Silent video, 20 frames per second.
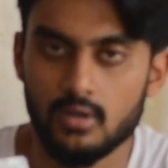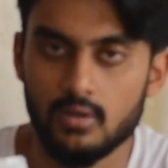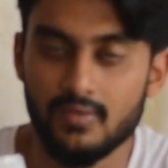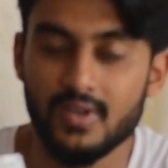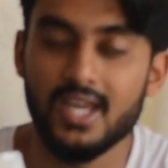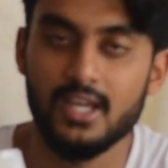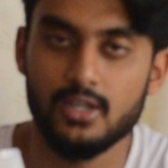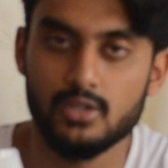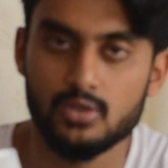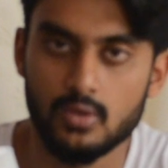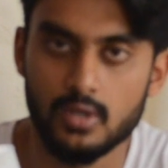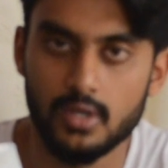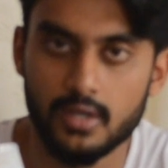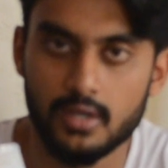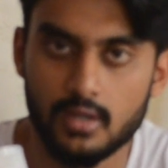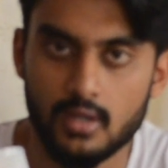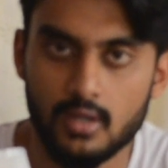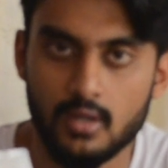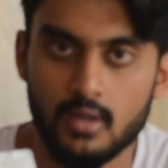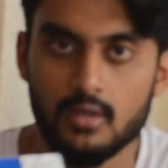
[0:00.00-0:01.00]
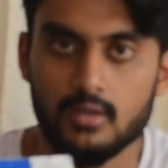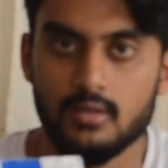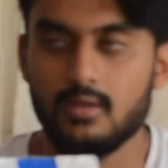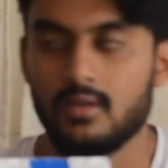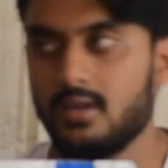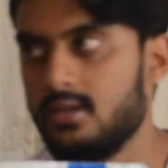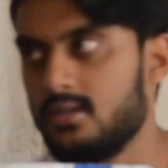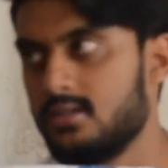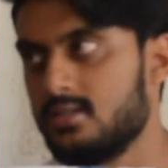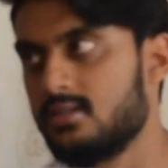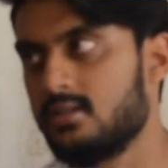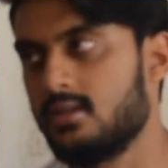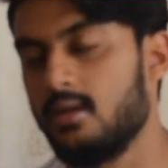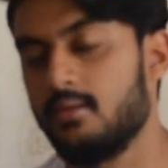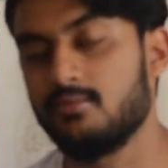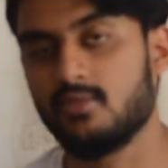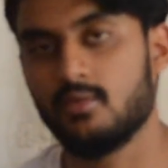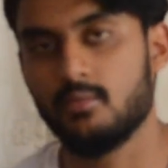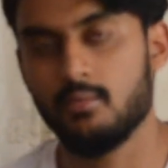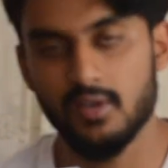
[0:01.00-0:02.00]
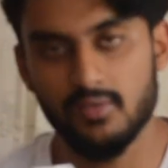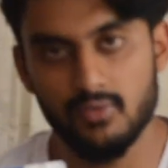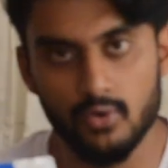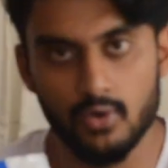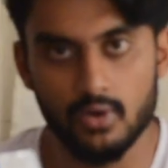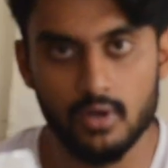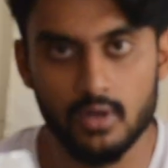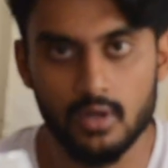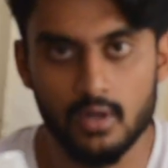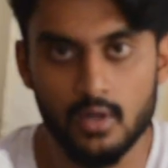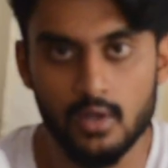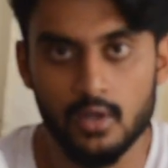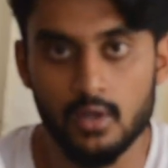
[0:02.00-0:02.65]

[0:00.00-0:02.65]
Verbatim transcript: whey isolate the rest comes from my food